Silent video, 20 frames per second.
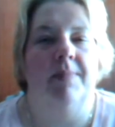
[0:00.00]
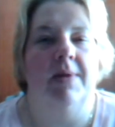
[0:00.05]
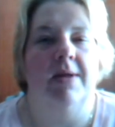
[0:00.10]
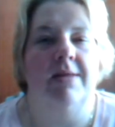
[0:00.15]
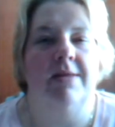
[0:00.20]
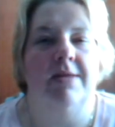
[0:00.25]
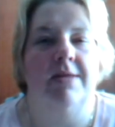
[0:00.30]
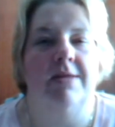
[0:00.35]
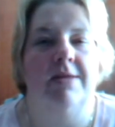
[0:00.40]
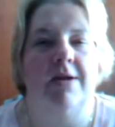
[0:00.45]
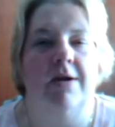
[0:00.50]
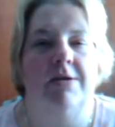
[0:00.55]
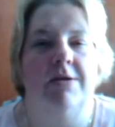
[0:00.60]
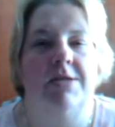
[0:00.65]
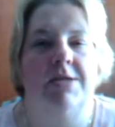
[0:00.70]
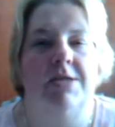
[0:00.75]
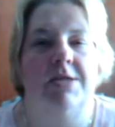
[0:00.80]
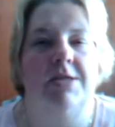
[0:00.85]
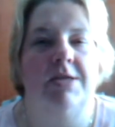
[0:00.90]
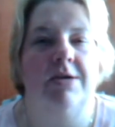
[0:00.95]
it
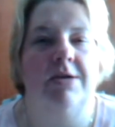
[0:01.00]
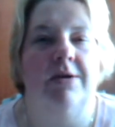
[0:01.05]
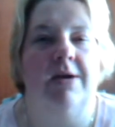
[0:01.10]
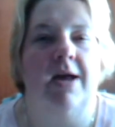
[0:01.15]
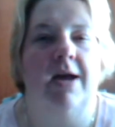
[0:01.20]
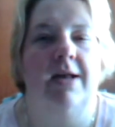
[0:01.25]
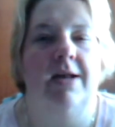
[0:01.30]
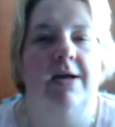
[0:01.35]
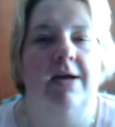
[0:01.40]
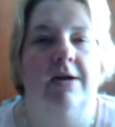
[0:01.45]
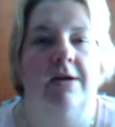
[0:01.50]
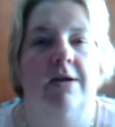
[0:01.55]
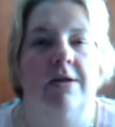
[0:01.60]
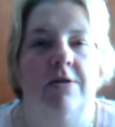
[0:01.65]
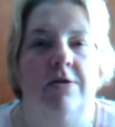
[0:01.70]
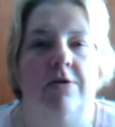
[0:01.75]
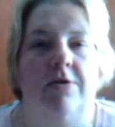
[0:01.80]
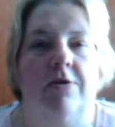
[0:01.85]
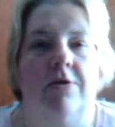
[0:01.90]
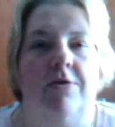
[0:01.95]
starts to kind of
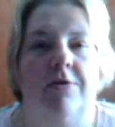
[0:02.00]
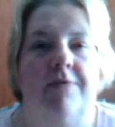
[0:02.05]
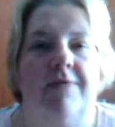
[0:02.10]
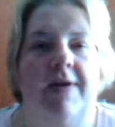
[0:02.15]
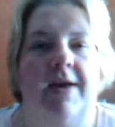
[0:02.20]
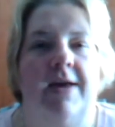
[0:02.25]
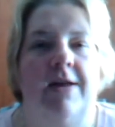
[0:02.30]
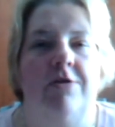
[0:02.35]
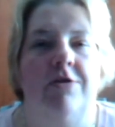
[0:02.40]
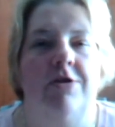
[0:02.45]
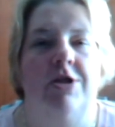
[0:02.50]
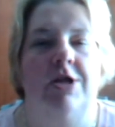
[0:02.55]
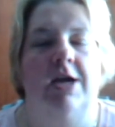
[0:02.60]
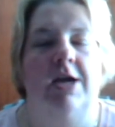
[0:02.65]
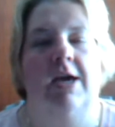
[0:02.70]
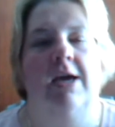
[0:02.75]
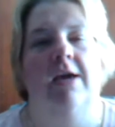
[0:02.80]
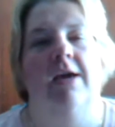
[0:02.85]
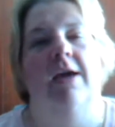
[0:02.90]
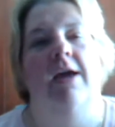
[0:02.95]
conserve
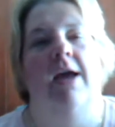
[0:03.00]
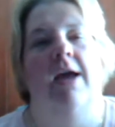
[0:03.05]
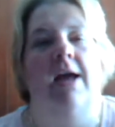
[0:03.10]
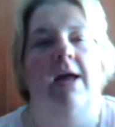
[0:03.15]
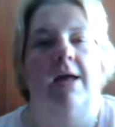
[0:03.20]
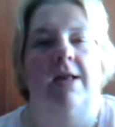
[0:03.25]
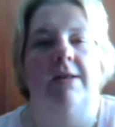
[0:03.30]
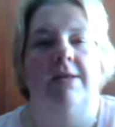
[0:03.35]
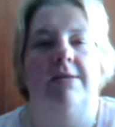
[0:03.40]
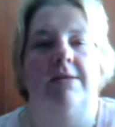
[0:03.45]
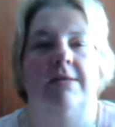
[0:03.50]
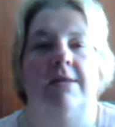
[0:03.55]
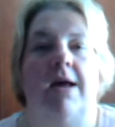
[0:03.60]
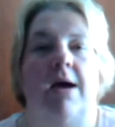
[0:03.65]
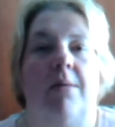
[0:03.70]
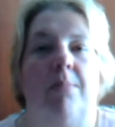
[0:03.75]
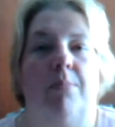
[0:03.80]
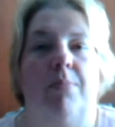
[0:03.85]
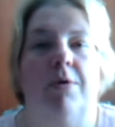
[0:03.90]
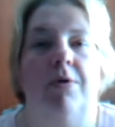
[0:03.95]
energy and
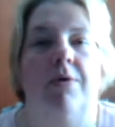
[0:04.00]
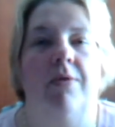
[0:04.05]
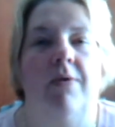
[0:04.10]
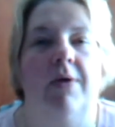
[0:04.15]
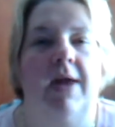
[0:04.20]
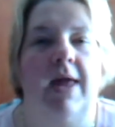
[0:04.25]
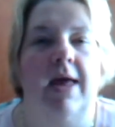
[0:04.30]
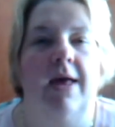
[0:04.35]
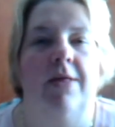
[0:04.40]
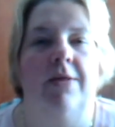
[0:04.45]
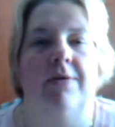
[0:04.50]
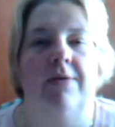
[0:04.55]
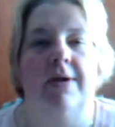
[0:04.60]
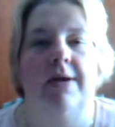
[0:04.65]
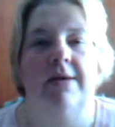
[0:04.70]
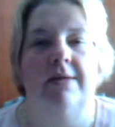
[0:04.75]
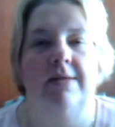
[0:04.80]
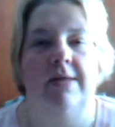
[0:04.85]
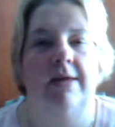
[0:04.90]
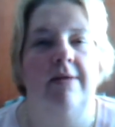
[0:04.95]
not burn the
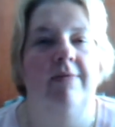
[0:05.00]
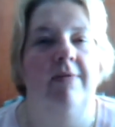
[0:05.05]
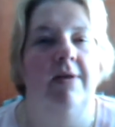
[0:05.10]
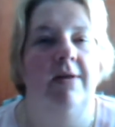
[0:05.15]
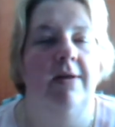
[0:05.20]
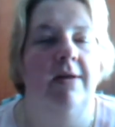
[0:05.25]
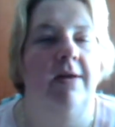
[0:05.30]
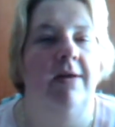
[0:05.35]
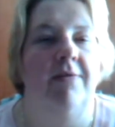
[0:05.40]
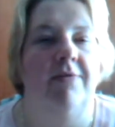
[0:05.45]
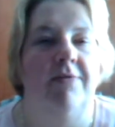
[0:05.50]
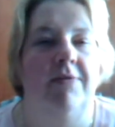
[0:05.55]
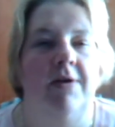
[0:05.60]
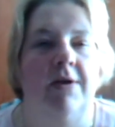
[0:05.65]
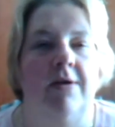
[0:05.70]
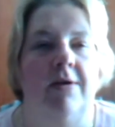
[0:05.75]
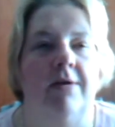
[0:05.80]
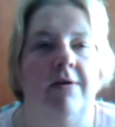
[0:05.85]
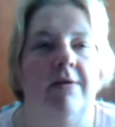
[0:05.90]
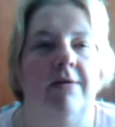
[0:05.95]
calories, even if
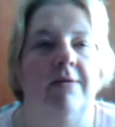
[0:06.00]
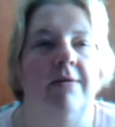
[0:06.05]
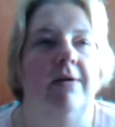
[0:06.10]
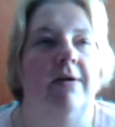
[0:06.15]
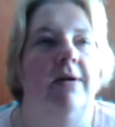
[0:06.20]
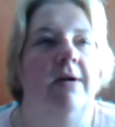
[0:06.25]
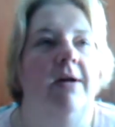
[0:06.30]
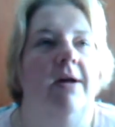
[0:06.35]
you're